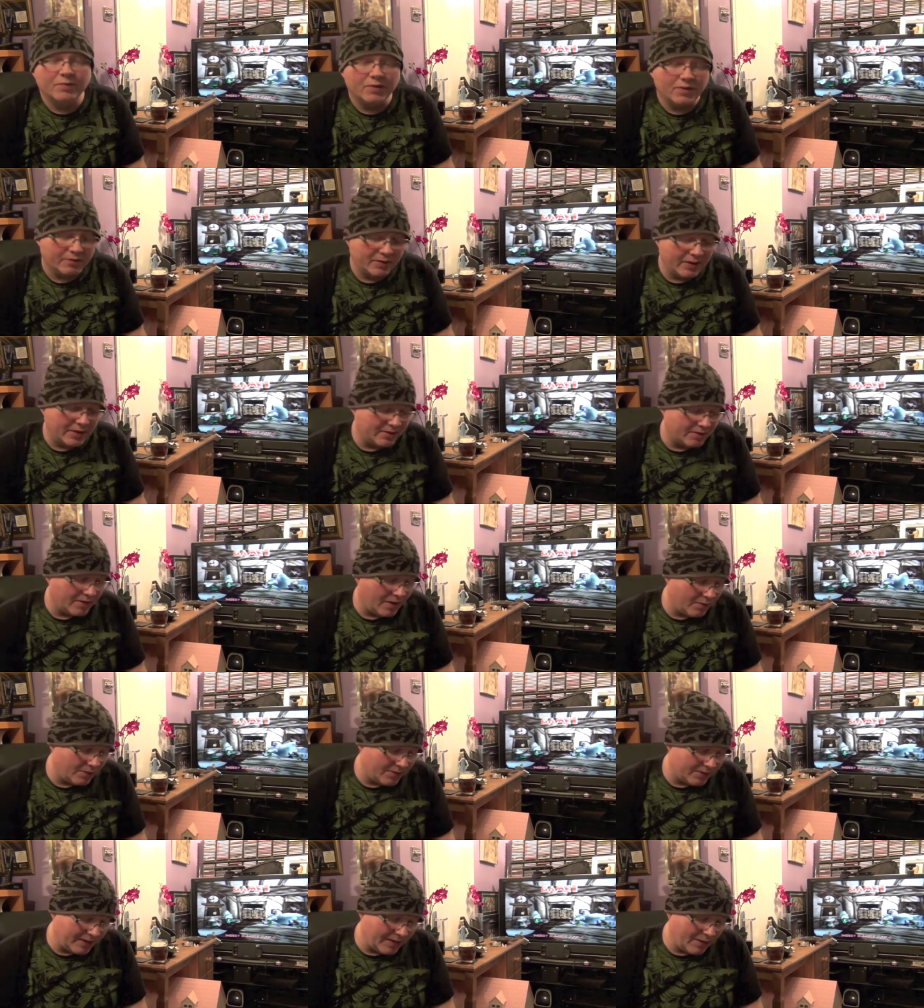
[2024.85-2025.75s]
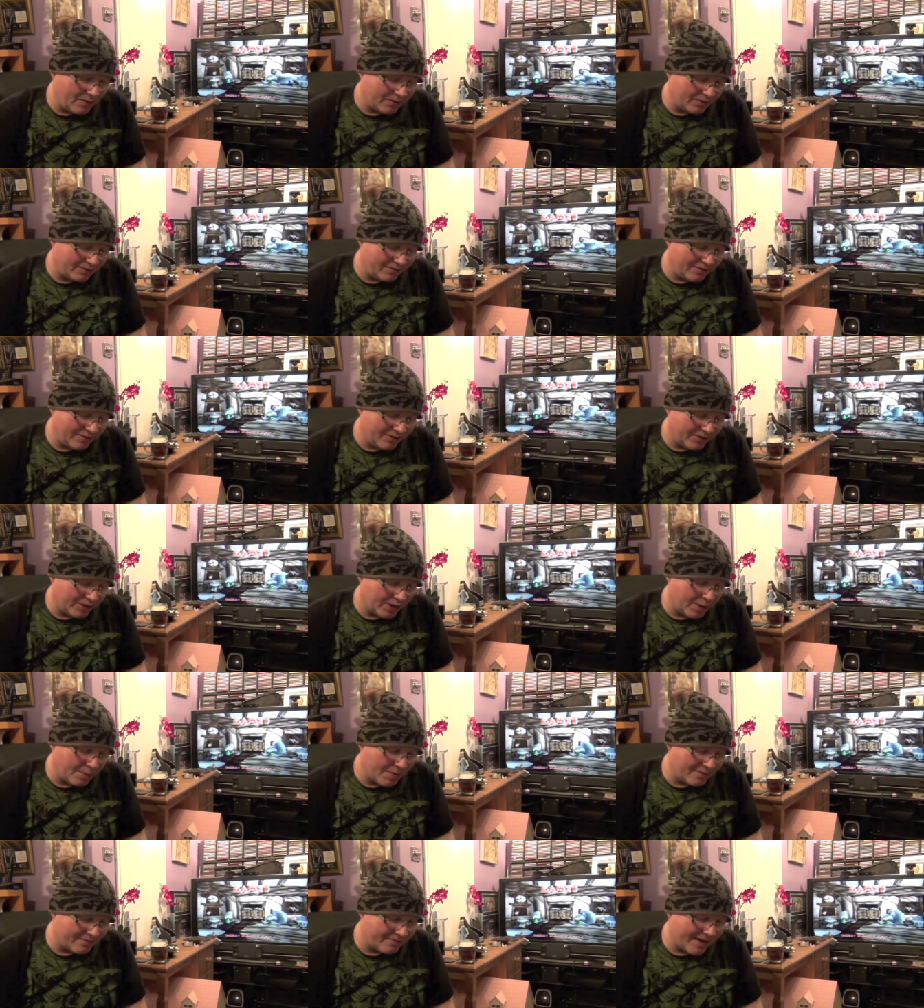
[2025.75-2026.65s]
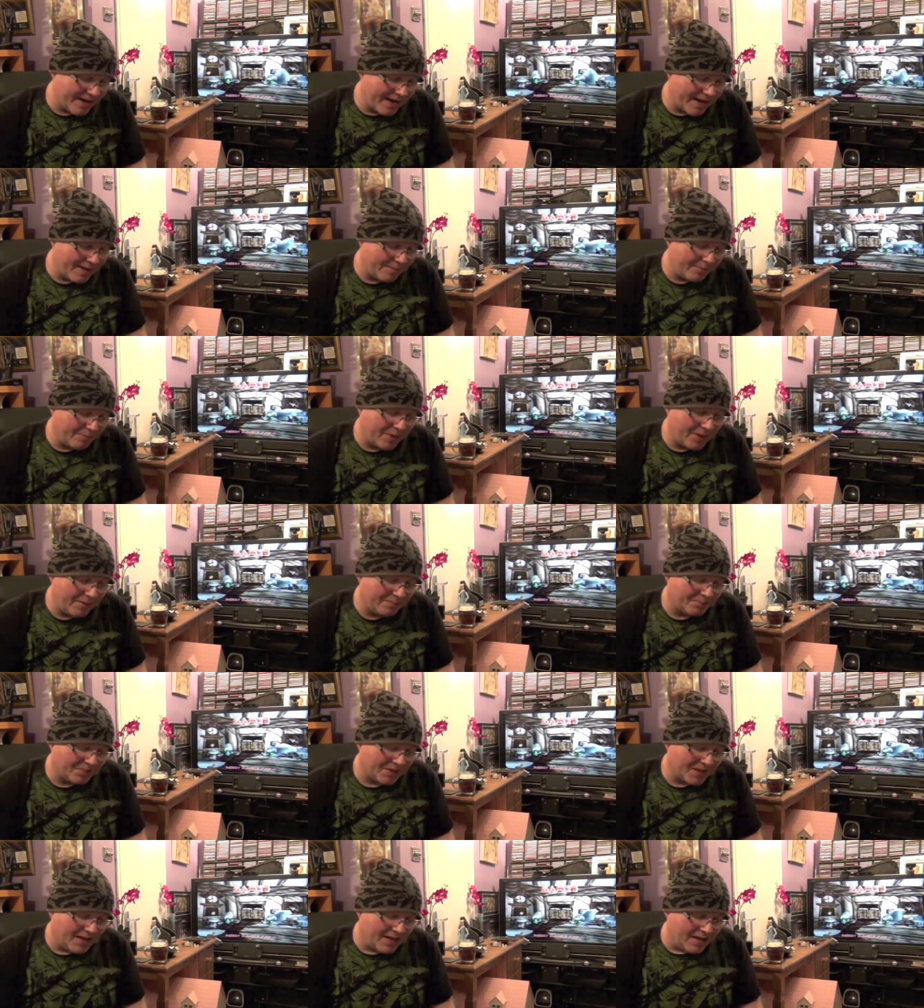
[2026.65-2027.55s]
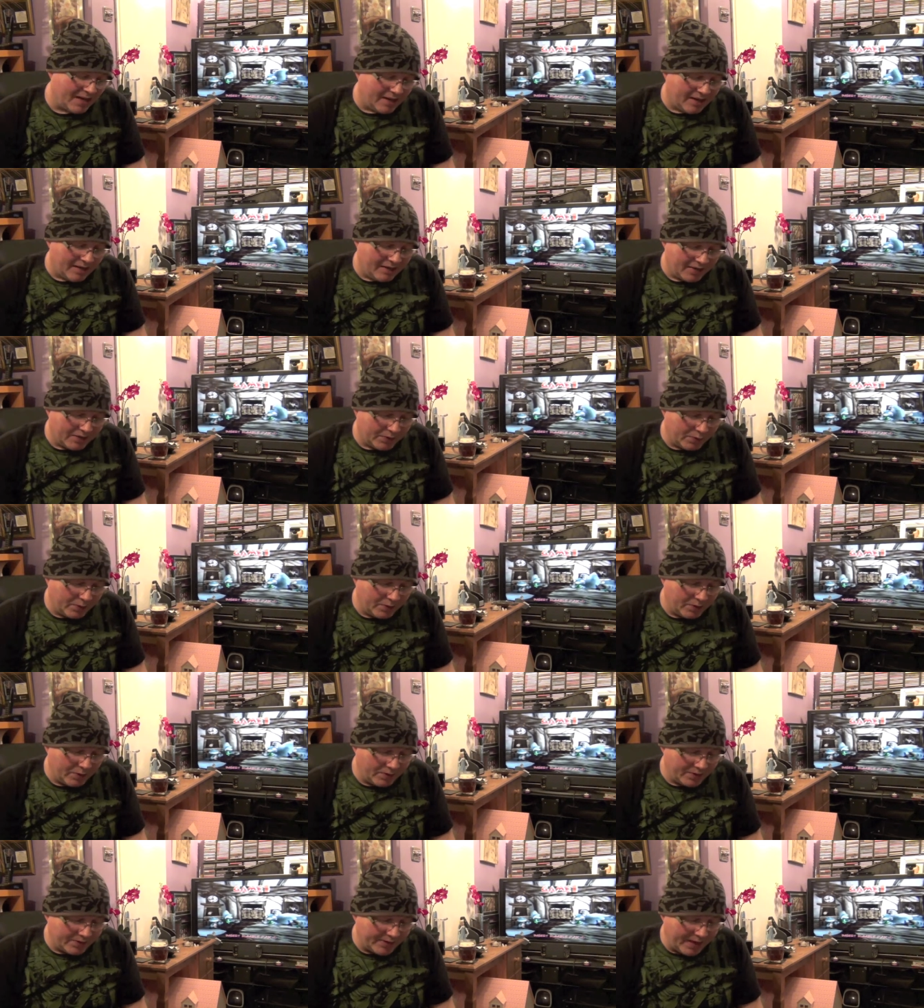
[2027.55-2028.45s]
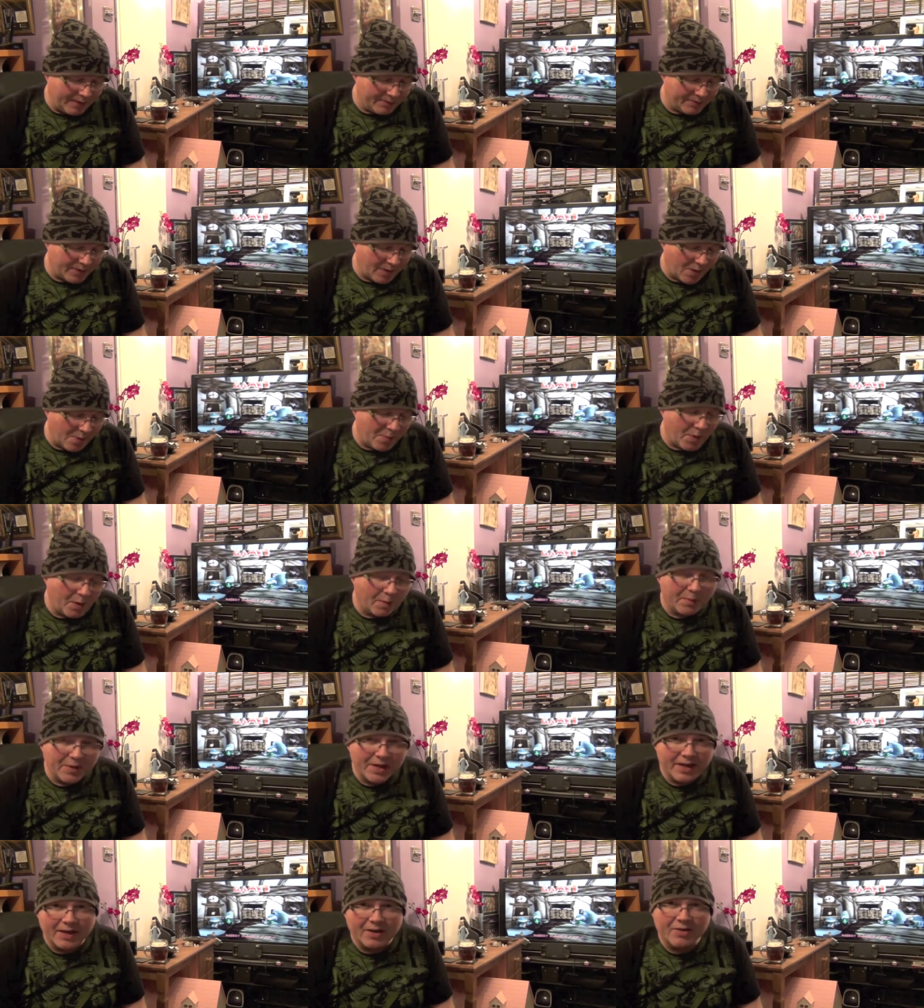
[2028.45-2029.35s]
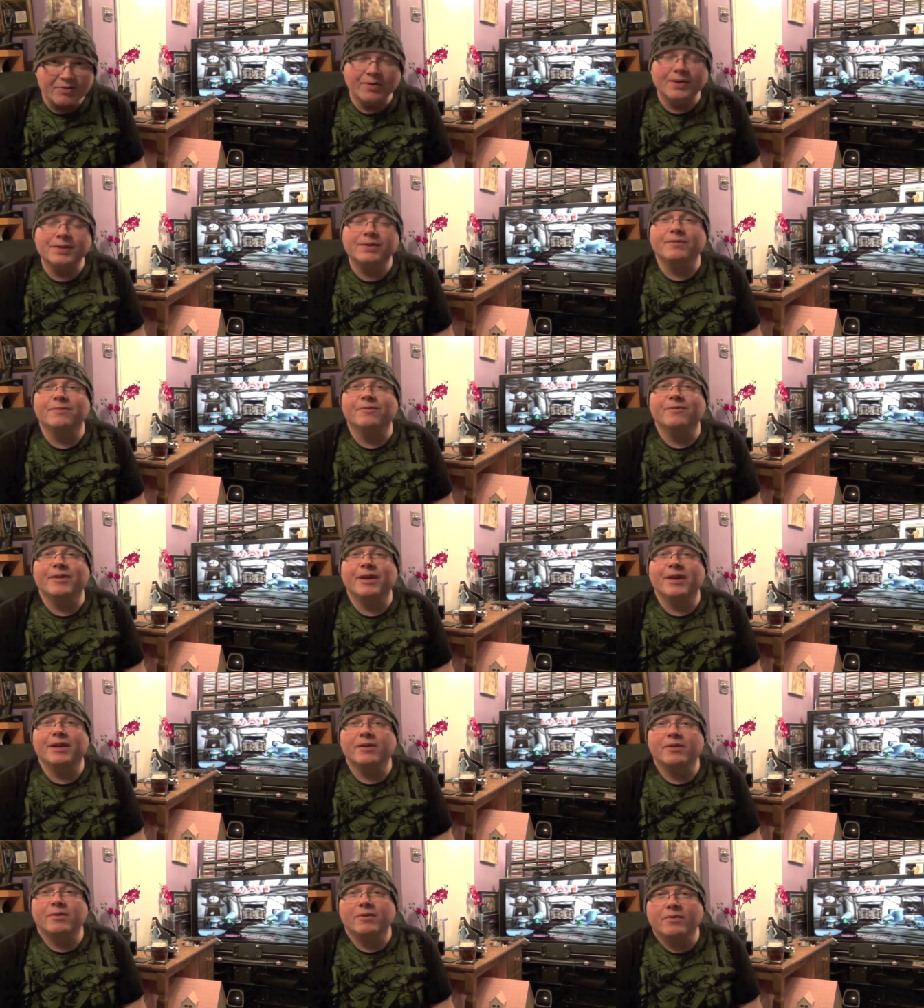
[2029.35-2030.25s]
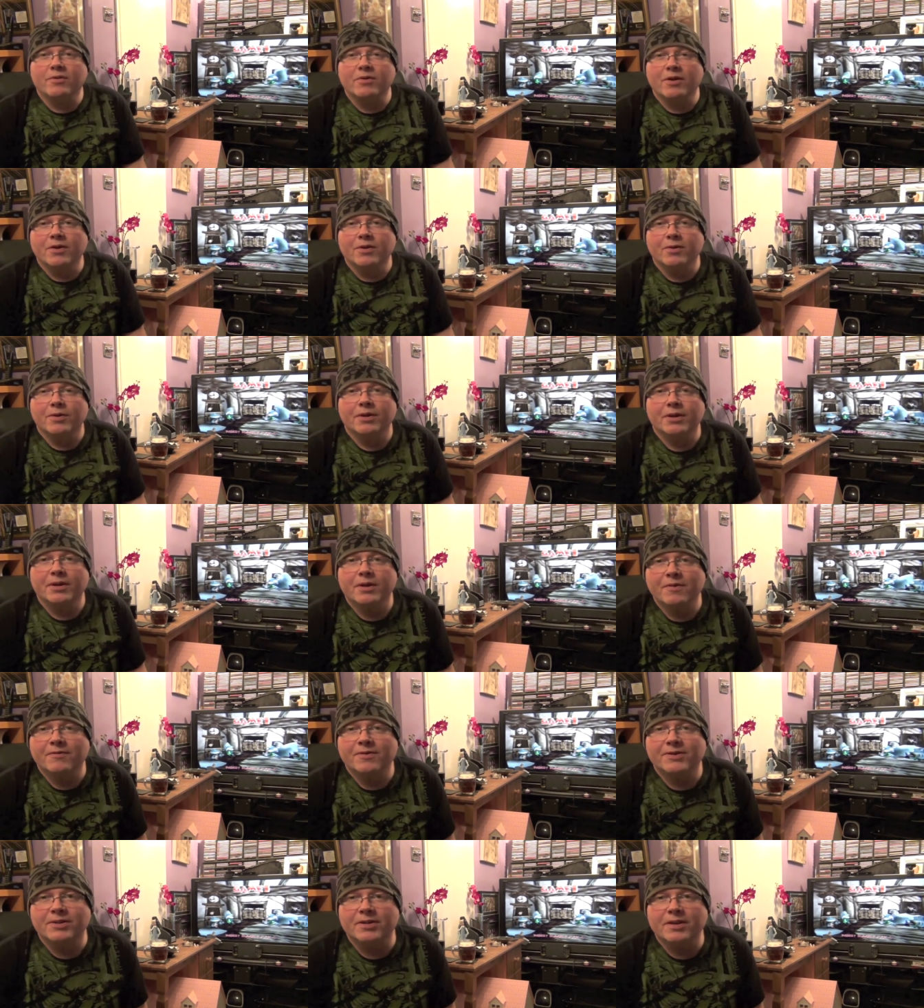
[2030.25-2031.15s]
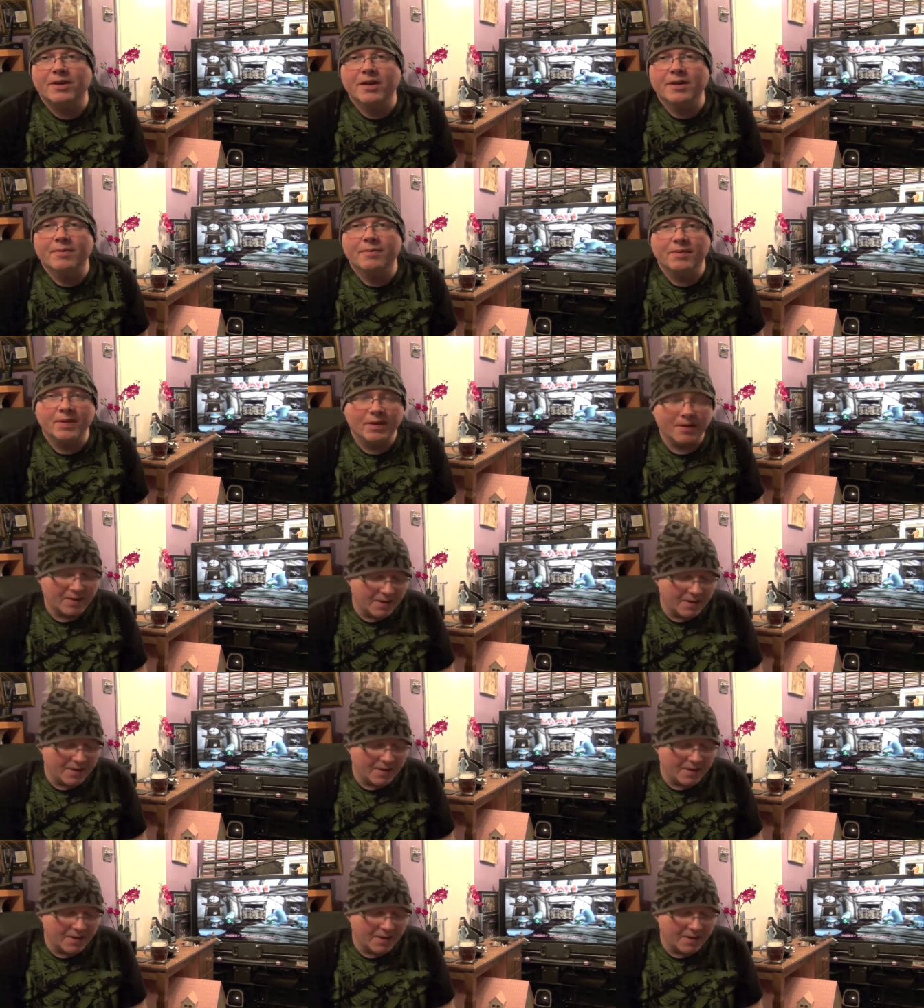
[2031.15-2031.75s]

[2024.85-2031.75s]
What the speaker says: I wouldn't say it was super rare, but it's one of those games that will probably increase in value quite quickly over time.